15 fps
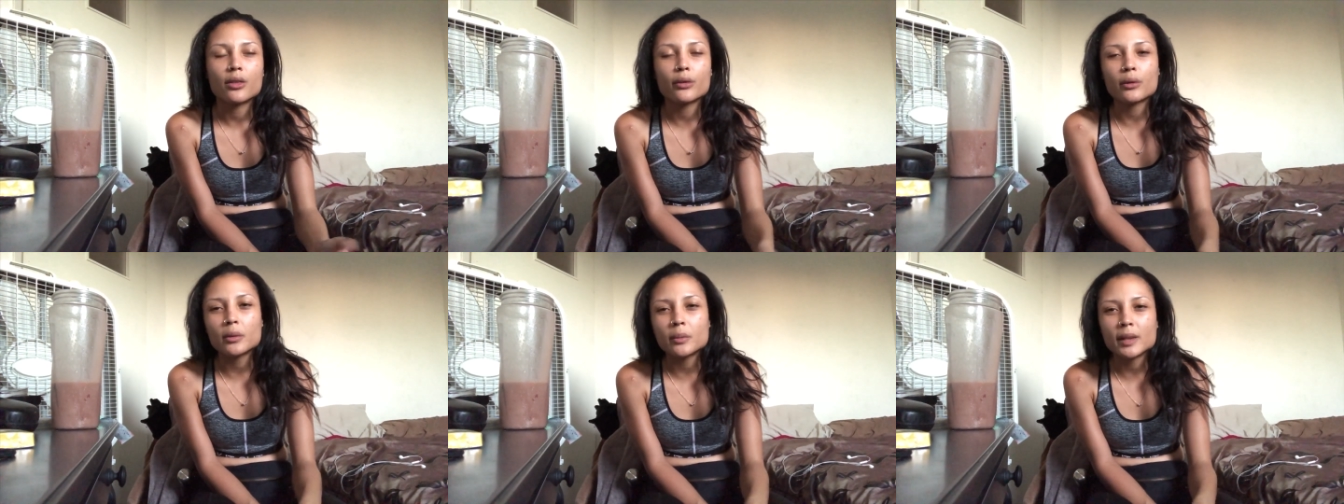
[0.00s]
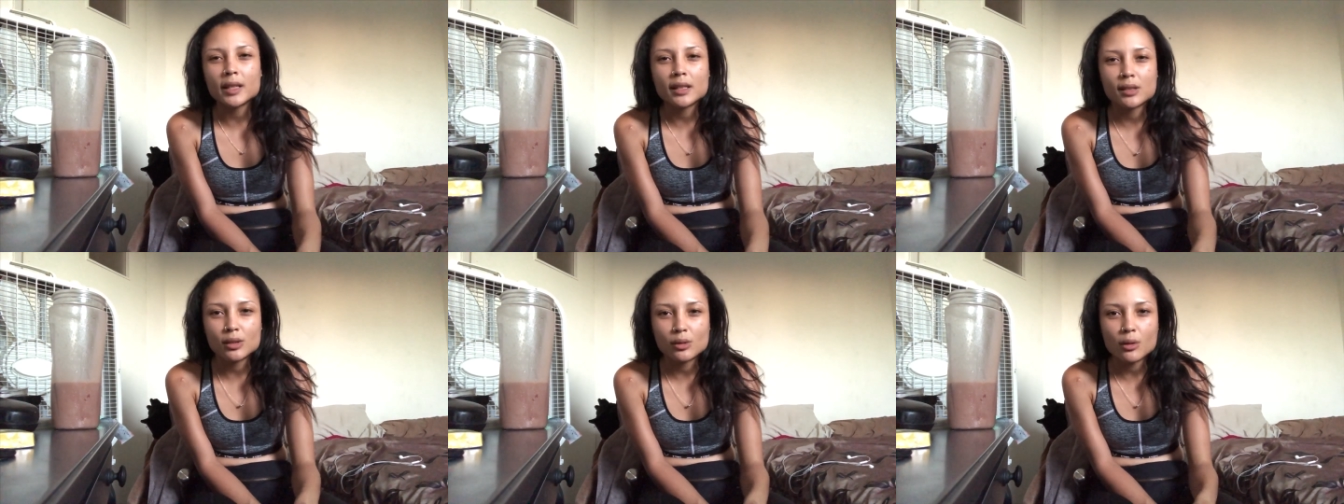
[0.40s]
three
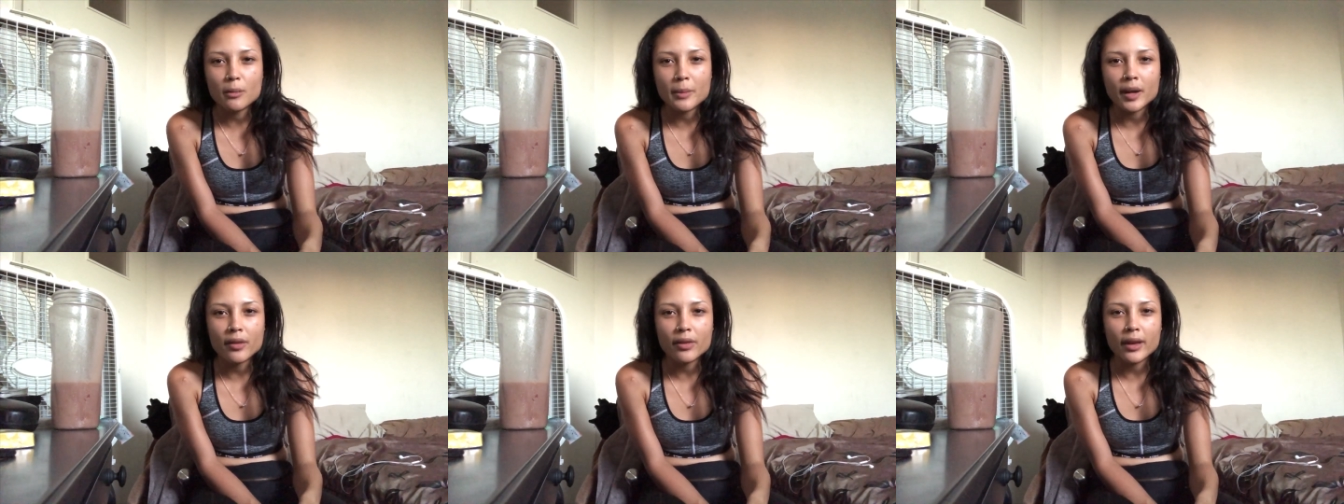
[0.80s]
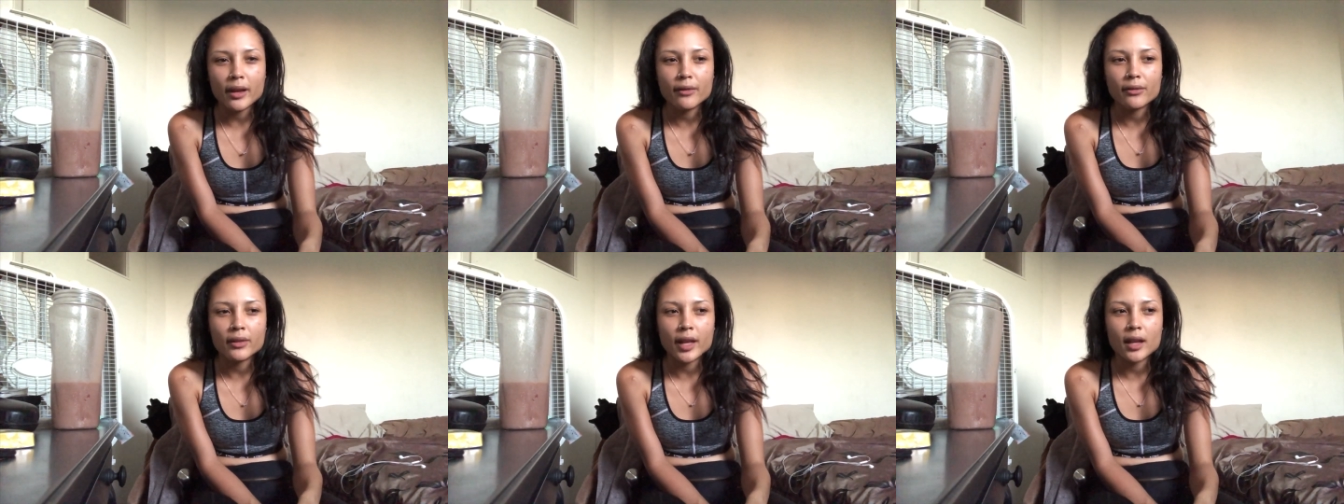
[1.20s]
weeks to a month,
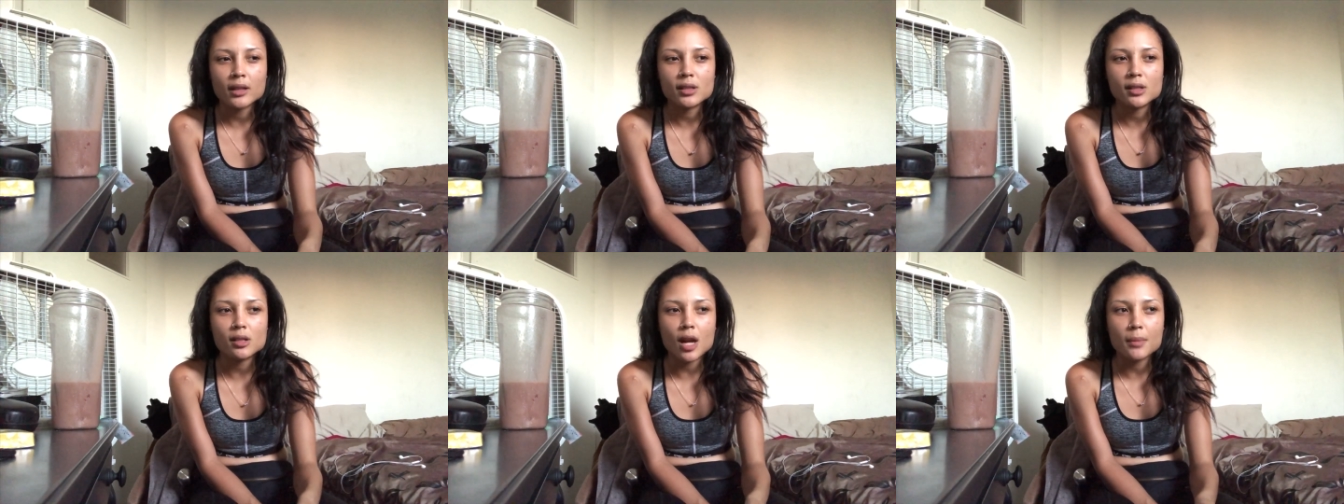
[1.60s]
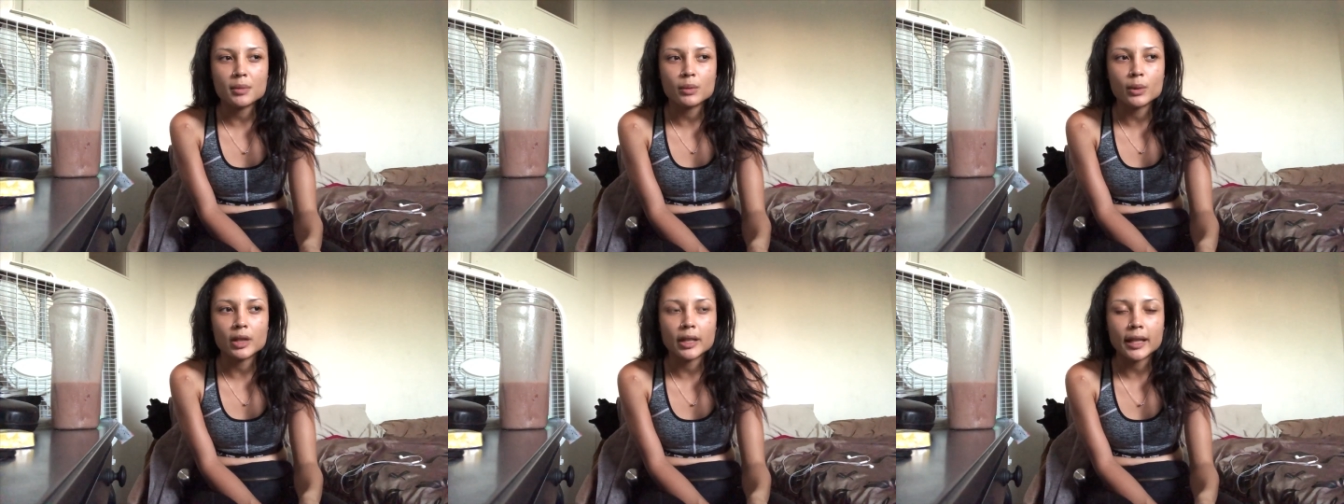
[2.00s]
I've like
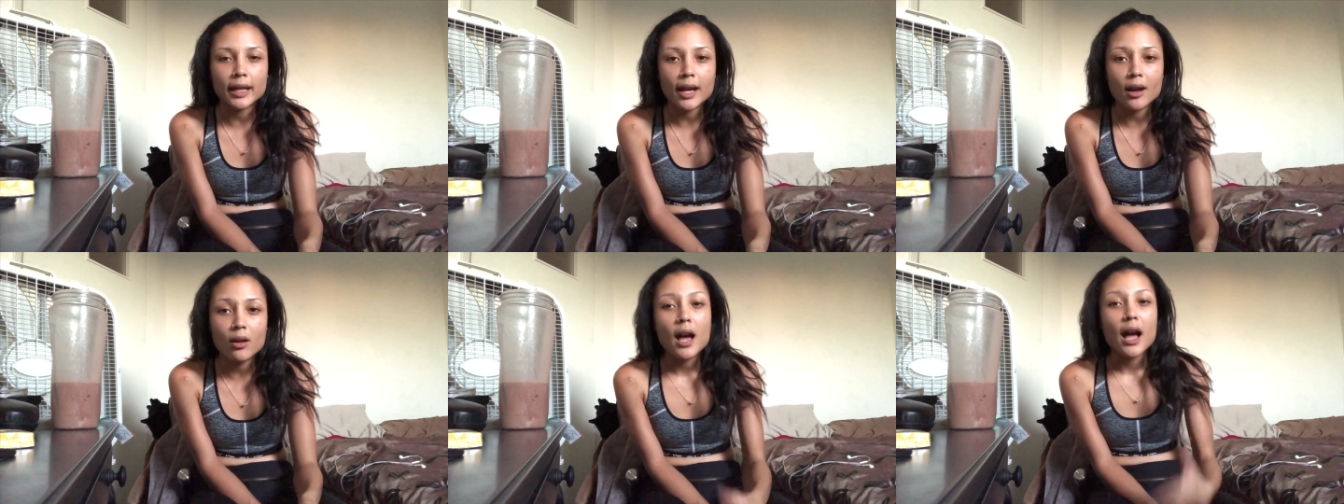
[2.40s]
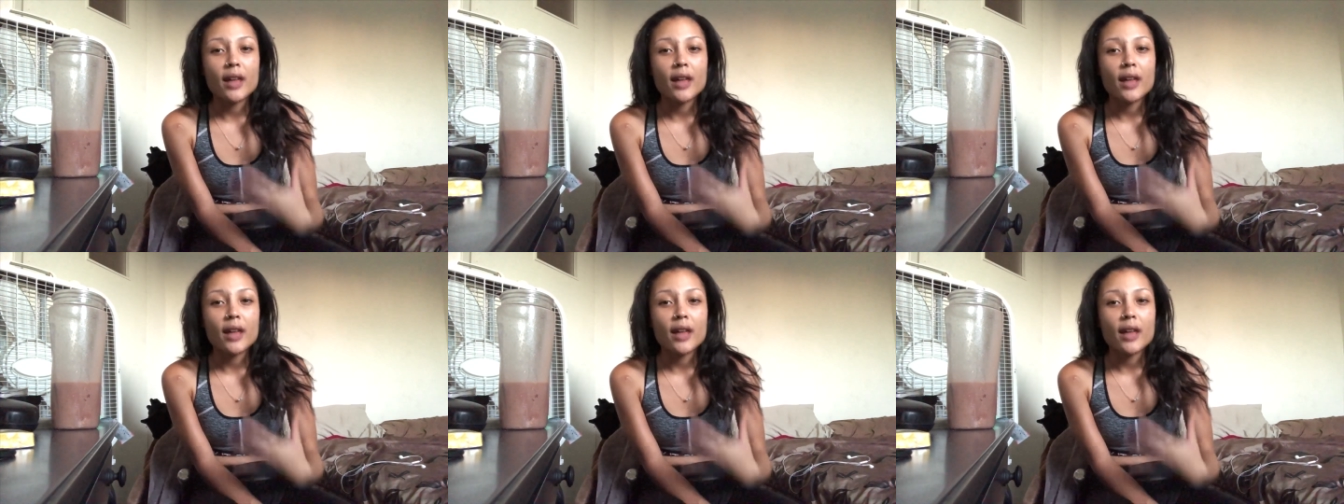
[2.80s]
stopped working out.